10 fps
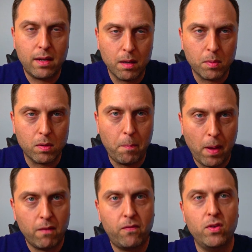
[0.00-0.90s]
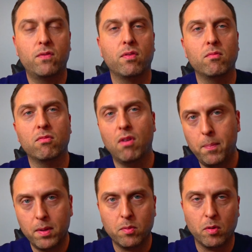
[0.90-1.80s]
kibble pet food from
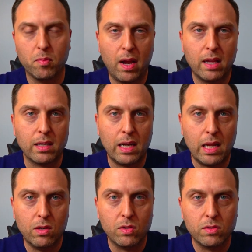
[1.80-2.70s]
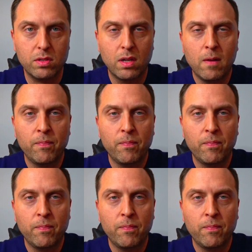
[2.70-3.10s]
reputable brands like Hills